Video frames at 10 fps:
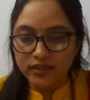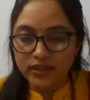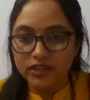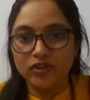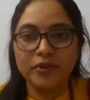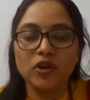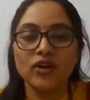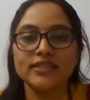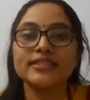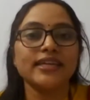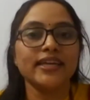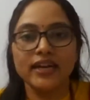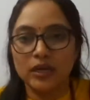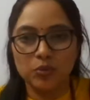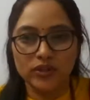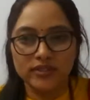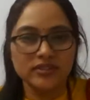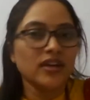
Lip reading: it will be called as tinea corporis.